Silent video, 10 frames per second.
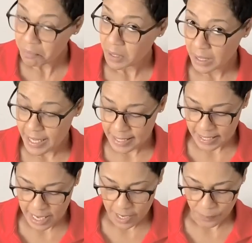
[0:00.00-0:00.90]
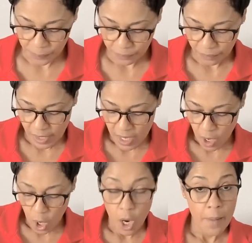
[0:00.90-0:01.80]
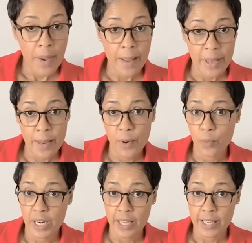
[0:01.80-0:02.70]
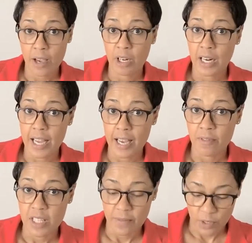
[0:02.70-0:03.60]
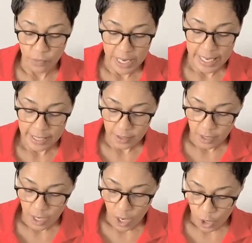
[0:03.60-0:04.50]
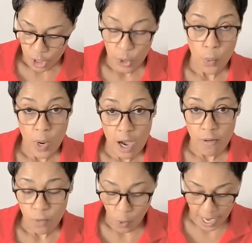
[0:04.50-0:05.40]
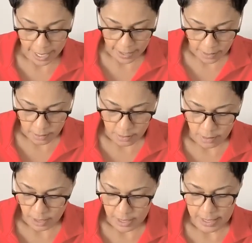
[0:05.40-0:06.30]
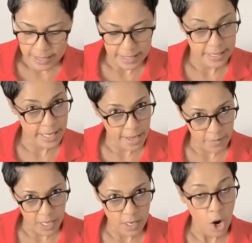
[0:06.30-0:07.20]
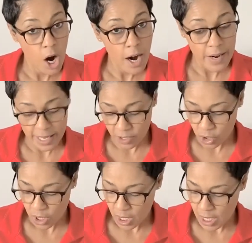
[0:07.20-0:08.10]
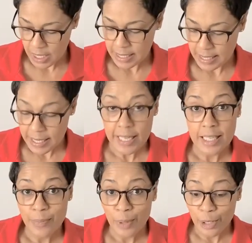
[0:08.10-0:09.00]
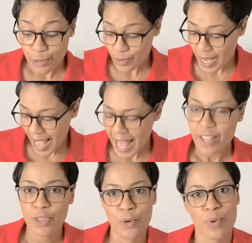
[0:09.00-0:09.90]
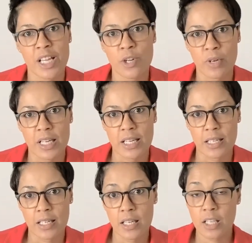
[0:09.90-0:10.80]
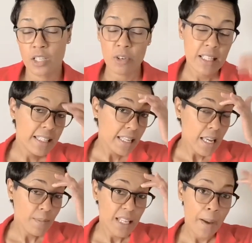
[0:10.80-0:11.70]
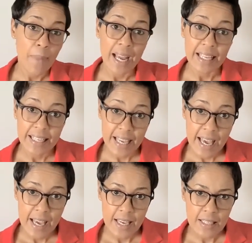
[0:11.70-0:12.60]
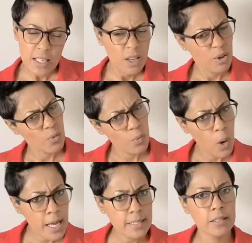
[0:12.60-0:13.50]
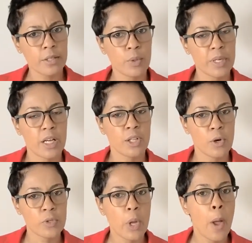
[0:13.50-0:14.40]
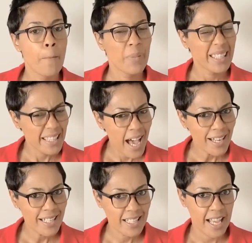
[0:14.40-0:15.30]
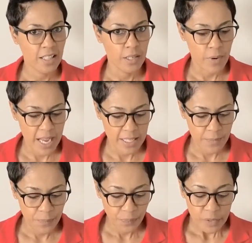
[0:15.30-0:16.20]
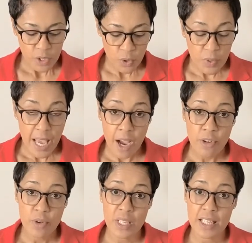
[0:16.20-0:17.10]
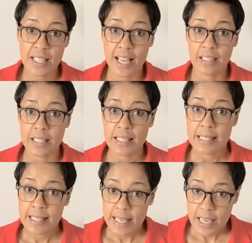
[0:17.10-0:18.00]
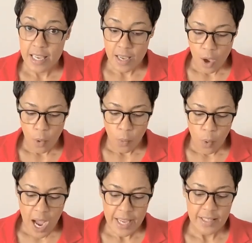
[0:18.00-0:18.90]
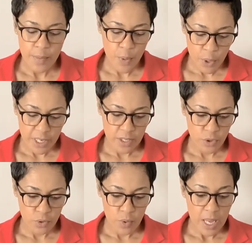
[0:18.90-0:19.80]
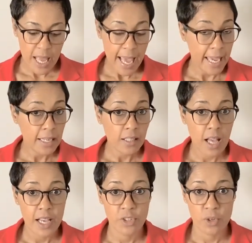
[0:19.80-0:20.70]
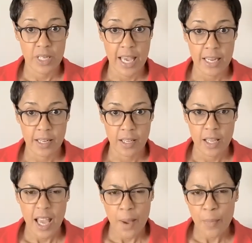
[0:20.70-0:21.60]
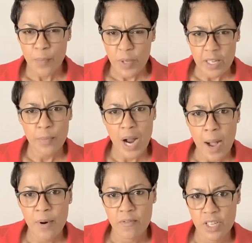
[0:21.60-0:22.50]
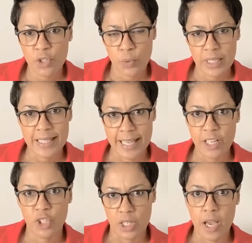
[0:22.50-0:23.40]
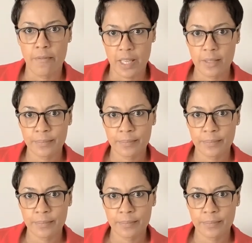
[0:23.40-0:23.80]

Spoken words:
Let's see. On my paper, when I counted, I have 7 red, 12 white, 7 orange, 6 blue, and 3 green. So it seems that my guess was a little bit close, but not exactly right. So now you can exactly see why it's important to analyze your data and get a proper visualization of it.